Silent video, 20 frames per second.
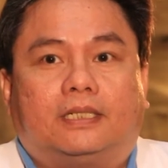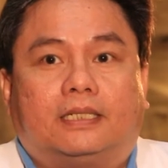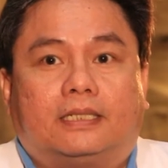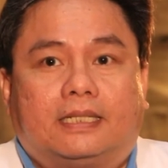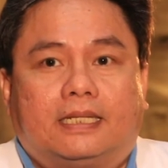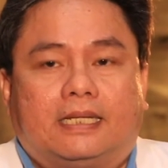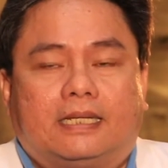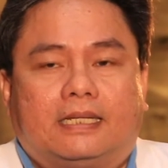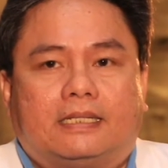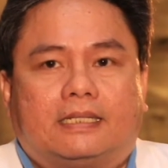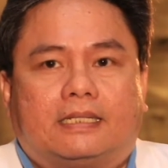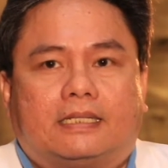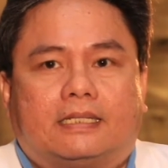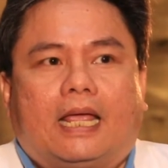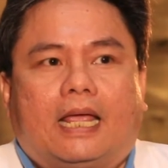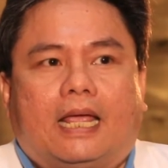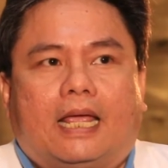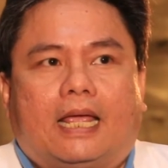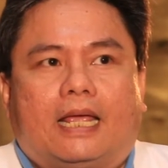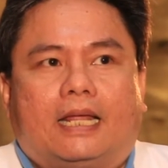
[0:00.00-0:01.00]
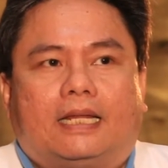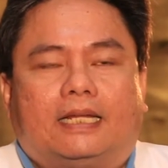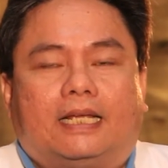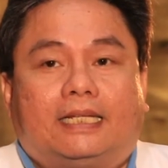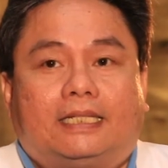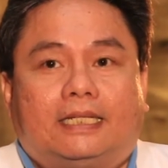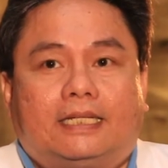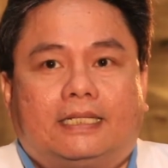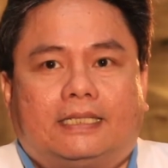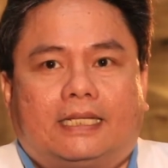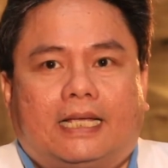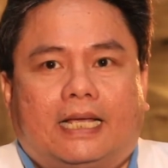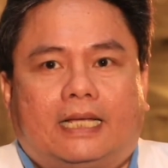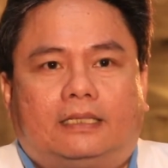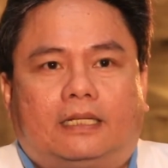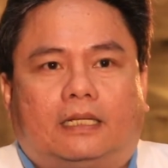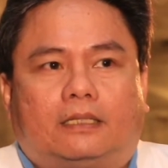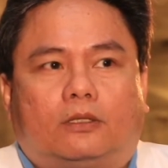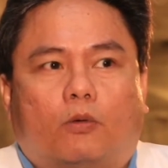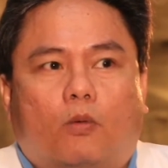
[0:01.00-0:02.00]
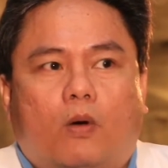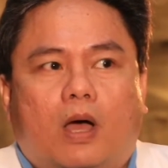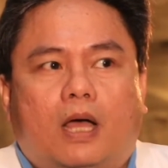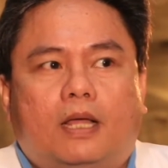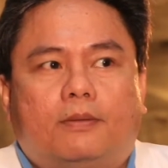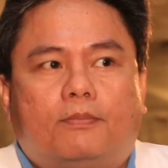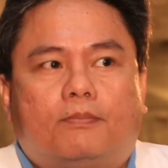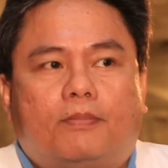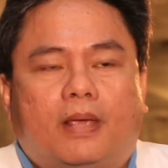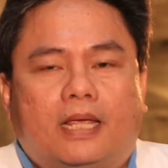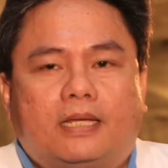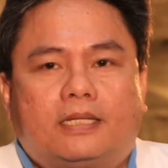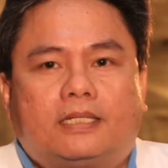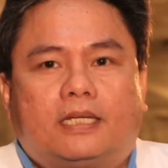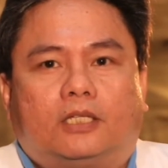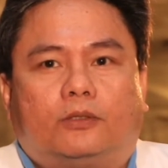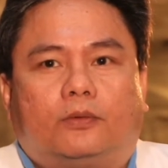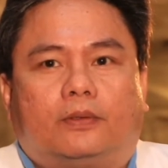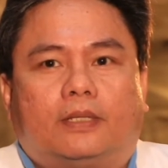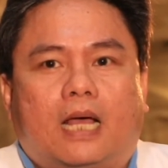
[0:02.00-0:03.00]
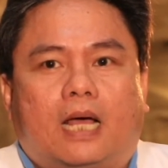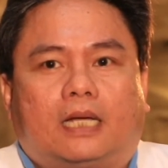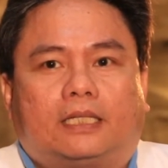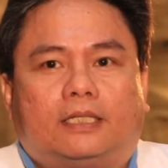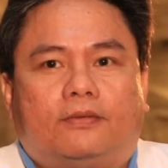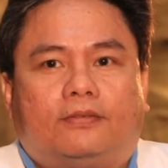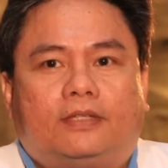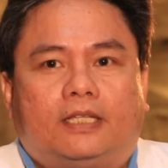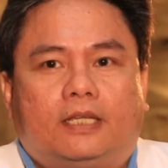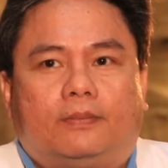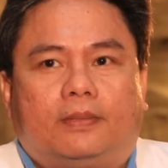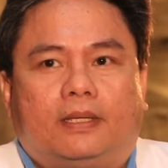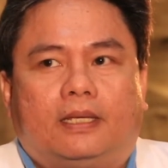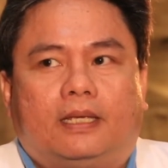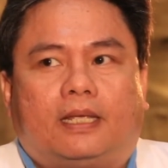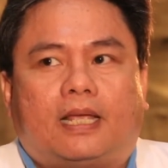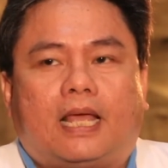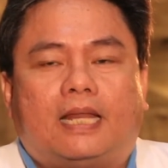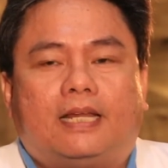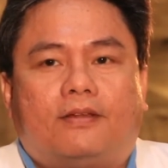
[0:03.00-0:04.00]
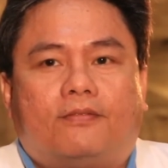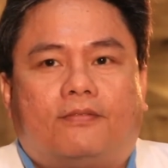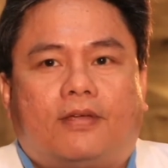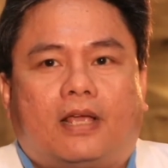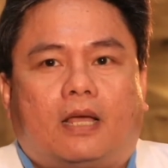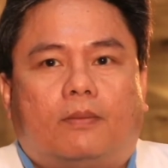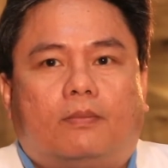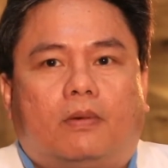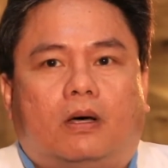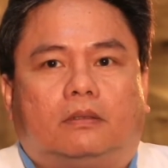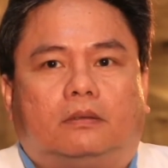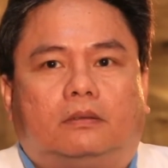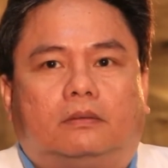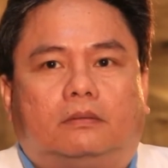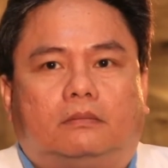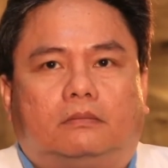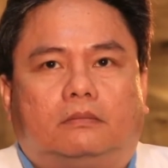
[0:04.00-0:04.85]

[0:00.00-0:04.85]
disease, and it is said that one patient with active TB can infect about